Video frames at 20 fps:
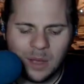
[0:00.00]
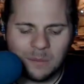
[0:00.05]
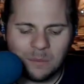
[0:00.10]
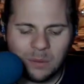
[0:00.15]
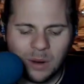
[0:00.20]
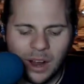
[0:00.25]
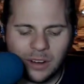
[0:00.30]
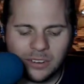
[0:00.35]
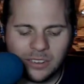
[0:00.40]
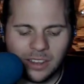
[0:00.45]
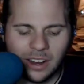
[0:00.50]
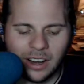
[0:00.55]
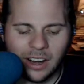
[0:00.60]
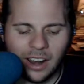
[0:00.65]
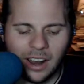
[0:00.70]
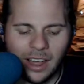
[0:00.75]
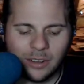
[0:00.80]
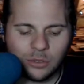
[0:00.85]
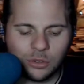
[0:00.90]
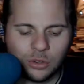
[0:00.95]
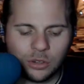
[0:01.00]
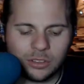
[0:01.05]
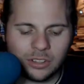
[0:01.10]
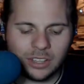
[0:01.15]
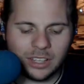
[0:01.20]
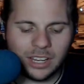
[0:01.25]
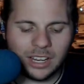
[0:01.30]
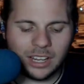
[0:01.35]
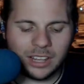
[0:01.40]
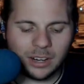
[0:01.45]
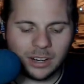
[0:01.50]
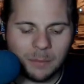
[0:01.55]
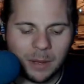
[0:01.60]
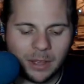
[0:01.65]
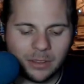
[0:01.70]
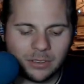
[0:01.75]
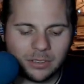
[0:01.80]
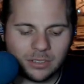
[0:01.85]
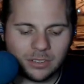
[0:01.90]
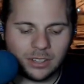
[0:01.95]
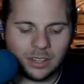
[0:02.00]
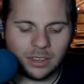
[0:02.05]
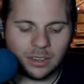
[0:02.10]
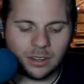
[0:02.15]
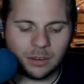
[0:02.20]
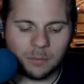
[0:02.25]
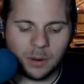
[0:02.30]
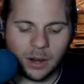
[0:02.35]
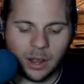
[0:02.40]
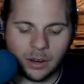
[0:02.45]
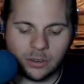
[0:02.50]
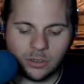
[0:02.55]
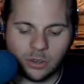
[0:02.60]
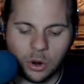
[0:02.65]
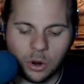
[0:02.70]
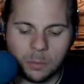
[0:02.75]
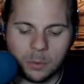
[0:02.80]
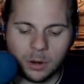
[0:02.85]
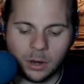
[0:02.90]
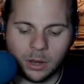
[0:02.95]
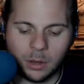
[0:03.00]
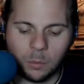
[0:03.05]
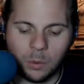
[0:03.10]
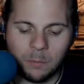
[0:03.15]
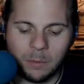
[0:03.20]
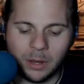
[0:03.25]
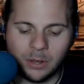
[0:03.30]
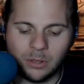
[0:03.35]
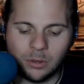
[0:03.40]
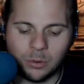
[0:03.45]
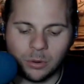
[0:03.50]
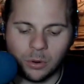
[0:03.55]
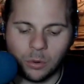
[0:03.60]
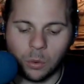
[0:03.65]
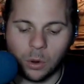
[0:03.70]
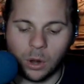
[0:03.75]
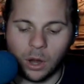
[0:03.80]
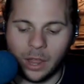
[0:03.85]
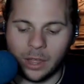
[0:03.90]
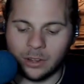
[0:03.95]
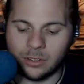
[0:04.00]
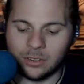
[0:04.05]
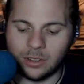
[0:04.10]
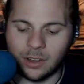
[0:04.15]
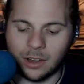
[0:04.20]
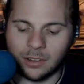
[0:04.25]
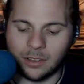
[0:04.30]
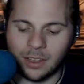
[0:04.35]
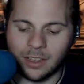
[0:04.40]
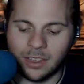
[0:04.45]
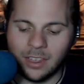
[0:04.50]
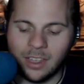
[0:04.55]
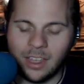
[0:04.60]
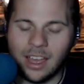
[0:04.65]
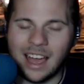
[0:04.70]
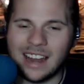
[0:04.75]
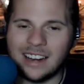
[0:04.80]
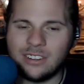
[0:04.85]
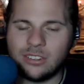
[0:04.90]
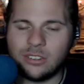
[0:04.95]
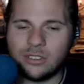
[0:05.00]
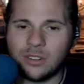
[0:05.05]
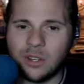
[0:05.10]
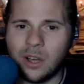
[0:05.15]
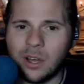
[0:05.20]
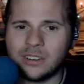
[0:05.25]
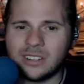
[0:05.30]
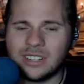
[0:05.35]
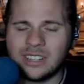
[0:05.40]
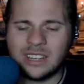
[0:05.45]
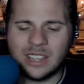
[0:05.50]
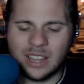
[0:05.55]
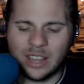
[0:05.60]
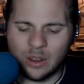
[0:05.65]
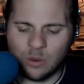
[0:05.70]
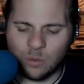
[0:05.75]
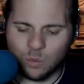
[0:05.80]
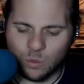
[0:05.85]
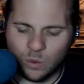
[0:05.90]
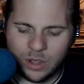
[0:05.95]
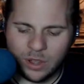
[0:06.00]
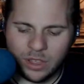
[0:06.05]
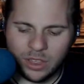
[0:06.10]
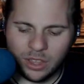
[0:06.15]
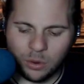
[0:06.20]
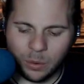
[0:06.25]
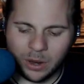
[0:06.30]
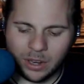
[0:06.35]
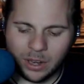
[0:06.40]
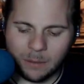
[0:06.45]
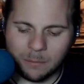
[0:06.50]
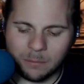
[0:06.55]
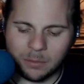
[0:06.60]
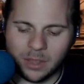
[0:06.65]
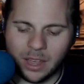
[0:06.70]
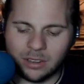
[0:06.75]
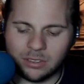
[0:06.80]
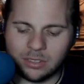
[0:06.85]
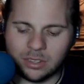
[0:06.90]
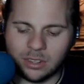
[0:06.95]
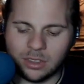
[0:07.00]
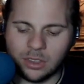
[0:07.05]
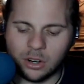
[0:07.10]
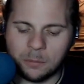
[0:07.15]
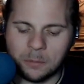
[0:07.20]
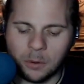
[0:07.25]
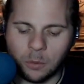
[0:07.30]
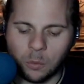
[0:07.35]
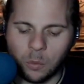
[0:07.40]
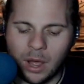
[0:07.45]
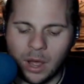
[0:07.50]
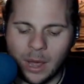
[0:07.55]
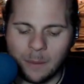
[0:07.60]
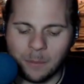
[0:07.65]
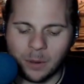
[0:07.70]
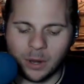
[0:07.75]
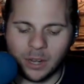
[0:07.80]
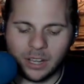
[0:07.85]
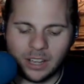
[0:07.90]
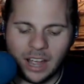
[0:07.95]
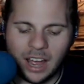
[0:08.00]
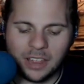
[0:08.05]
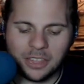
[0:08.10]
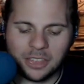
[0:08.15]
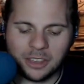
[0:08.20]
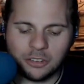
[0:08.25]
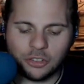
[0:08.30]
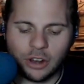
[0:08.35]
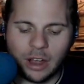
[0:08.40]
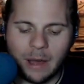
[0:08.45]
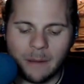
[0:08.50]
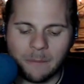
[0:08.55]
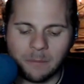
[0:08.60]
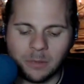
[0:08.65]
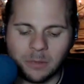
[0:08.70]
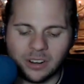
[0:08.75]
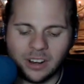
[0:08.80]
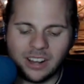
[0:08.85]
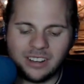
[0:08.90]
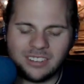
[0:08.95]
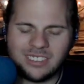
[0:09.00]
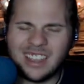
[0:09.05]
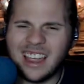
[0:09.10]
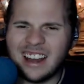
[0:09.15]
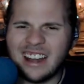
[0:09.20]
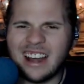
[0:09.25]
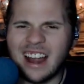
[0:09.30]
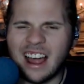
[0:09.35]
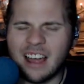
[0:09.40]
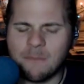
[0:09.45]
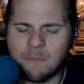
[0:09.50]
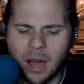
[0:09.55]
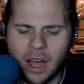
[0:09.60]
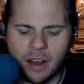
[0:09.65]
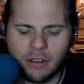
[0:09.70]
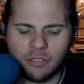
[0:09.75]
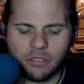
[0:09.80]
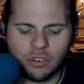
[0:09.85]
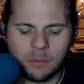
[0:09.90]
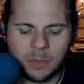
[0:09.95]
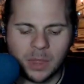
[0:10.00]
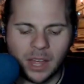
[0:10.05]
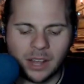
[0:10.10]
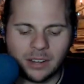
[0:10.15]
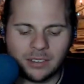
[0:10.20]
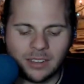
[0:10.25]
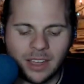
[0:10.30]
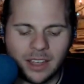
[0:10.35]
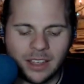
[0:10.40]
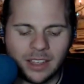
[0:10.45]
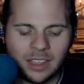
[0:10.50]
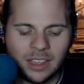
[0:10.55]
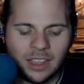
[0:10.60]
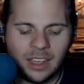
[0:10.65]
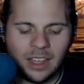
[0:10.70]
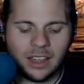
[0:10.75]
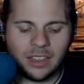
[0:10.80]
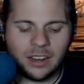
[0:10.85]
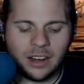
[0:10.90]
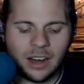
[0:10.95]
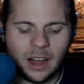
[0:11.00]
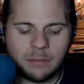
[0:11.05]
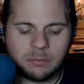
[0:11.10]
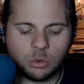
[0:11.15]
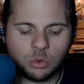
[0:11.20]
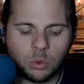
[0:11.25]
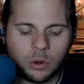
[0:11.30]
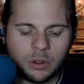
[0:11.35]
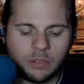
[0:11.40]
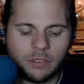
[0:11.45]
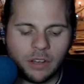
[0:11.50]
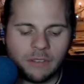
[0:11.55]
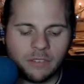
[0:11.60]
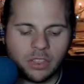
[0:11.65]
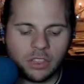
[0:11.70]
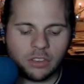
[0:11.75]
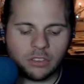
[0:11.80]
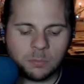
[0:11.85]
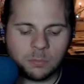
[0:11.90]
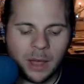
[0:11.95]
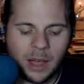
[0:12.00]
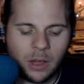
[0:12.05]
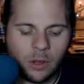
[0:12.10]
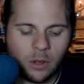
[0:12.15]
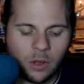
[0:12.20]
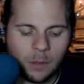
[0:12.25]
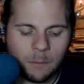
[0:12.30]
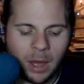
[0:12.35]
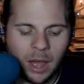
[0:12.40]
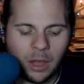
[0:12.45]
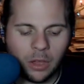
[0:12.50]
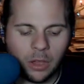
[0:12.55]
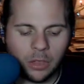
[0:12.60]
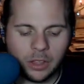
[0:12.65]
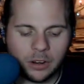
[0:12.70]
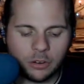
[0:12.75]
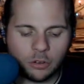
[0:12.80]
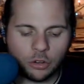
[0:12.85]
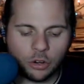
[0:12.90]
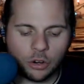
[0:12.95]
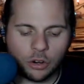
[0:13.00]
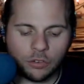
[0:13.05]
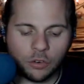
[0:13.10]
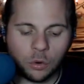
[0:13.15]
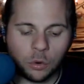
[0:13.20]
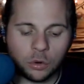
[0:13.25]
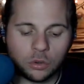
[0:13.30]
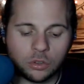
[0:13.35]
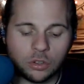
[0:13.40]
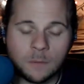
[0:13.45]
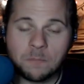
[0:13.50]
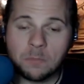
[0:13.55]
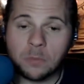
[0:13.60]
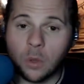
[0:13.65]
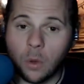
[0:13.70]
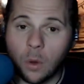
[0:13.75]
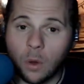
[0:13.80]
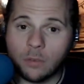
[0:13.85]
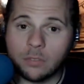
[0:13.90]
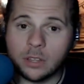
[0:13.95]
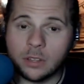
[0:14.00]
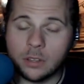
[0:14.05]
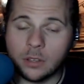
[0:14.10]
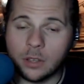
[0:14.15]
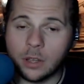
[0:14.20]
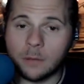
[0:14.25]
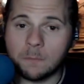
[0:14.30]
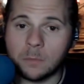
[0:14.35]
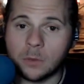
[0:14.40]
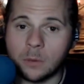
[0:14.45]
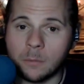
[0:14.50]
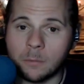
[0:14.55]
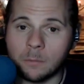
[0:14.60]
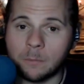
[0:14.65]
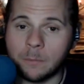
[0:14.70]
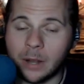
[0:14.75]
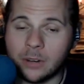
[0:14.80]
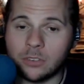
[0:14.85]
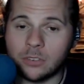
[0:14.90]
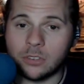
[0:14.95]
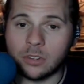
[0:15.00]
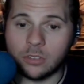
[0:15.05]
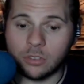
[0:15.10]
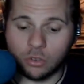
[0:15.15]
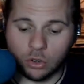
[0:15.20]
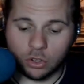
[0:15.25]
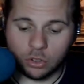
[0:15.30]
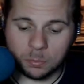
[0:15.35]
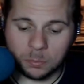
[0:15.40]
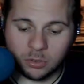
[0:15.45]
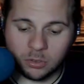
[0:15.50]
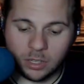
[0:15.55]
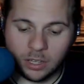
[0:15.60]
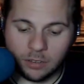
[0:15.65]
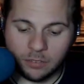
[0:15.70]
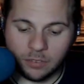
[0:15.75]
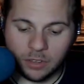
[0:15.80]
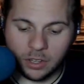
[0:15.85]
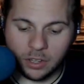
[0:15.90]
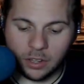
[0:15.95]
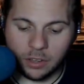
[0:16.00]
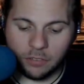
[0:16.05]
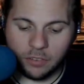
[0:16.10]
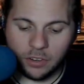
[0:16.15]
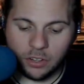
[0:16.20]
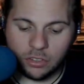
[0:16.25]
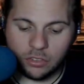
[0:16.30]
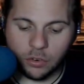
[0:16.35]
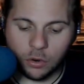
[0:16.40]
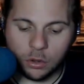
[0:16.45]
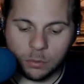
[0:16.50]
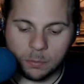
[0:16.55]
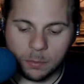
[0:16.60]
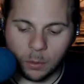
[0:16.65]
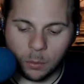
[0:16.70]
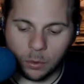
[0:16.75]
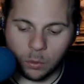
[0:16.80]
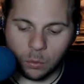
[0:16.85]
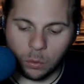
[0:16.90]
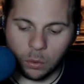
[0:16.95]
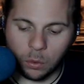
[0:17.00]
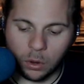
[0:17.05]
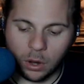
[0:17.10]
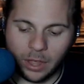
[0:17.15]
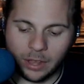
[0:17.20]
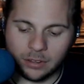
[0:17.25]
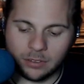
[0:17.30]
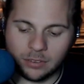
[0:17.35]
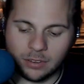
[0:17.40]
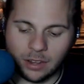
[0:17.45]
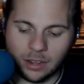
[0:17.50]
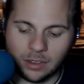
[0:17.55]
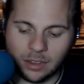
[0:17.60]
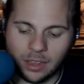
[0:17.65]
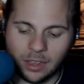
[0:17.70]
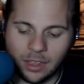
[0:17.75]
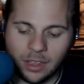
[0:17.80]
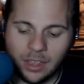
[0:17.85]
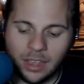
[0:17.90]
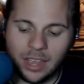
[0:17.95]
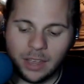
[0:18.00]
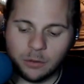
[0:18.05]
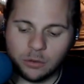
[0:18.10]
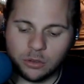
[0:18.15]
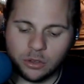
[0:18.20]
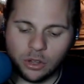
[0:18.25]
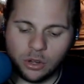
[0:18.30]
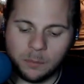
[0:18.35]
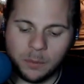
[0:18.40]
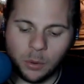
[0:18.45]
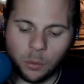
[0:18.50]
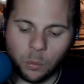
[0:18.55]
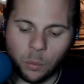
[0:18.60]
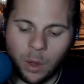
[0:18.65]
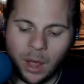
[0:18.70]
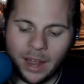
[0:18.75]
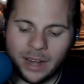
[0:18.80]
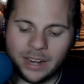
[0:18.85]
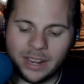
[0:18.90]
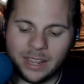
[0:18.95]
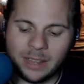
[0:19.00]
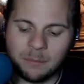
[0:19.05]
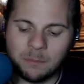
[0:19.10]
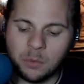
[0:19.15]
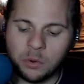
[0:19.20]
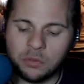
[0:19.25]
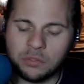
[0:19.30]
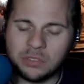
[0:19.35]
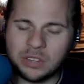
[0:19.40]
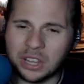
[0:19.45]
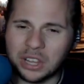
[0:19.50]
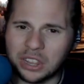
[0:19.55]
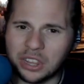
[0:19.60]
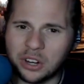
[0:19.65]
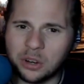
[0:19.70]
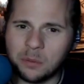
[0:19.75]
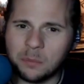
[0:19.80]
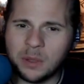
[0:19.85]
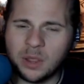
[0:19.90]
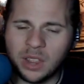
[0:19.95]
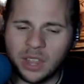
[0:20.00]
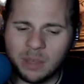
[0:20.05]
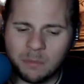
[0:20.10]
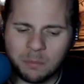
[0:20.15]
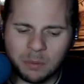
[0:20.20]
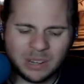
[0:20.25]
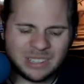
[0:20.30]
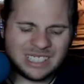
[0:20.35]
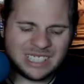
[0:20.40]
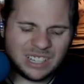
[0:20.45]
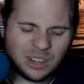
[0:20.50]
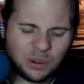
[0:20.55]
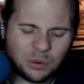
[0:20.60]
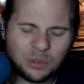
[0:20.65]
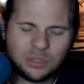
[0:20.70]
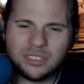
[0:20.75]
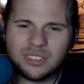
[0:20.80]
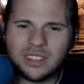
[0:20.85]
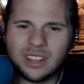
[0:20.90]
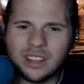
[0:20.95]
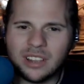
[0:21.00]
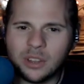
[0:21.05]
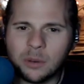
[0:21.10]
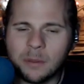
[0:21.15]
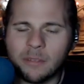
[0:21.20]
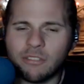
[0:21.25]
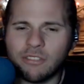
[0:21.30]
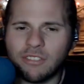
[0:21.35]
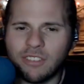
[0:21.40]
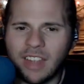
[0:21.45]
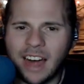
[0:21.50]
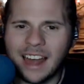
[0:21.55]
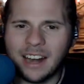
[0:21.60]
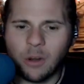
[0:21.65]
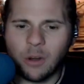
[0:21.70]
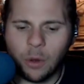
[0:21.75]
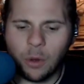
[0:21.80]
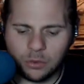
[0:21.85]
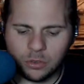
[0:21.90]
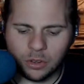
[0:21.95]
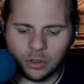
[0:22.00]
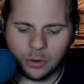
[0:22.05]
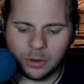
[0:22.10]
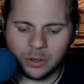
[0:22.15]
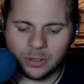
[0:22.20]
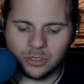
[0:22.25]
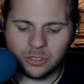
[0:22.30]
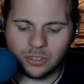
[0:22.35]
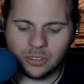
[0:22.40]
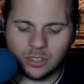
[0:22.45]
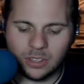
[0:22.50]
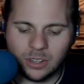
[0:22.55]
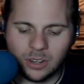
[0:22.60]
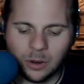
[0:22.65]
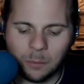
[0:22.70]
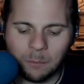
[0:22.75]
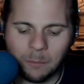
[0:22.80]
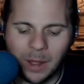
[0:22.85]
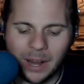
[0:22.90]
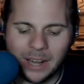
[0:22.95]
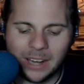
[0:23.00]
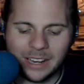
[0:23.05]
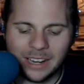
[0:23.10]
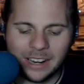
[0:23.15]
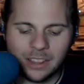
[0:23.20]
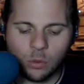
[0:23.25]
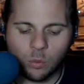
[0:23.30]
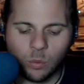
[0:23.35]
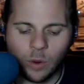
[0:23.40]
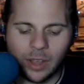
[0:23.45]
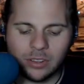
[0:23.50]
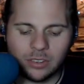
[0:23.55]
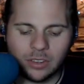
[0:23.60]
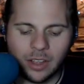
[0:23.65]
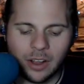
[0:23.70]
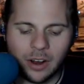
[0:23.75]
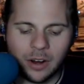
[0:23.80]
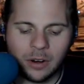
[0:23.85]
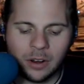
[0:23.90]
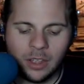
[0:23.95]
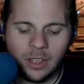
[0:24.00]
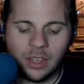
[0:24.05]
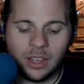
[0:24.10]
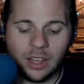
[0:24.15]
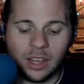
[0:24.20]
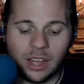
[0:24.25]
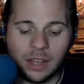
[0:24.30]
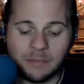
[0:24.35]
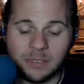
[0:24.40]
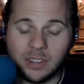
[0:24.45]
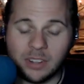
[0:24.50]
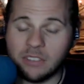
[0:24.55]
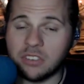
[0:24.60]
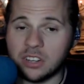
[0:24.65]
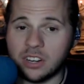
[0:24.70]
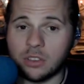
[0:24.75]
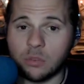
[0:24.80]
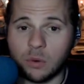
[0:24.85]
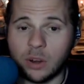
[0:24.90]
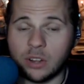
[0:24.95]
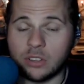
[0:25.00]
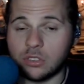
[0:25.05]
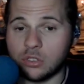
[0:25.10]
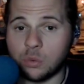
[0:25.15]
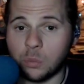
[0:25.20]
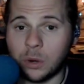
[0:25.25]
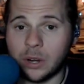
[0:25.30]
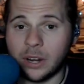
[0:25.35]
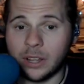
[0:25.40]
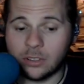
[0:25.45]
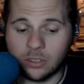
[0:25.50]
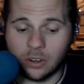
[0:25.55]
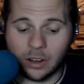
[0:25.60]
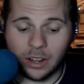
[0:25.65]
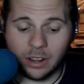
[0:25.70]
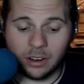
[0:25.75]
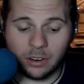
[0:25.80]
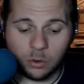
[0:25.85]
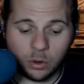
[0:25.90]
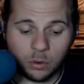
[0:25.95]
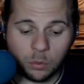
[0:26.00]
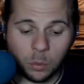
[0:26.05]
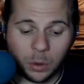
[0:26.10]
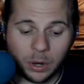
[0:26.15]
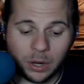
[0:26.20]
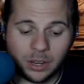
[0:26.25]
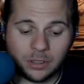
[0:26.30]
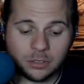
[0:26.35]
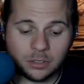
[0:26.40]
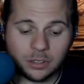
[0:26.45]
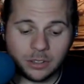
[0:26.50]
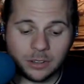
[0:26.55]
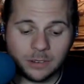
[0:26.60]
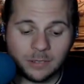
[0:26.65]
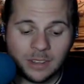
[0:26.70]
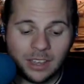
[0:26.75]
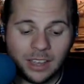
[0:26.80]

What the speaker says: Prior to that, an allowance race at Keeneland, a mile 16th in mid-October, he won by 2.25 lengths that day, and he stalked. He really quickened up nicely, a little bit wide, but he got the job done. A nice 8.9 buy for him that day, and then option 25 at the Spa, a mile on the inner turf course, off the bench since Christmas Eve. He finished 4th by 1.25 lengths that day. He was a little bit wide. He moved a little bit late, but, you know, he's just a little bit flat also. He just, you know, might have needed the race there. Definitely needed the race because he won next start quite easily.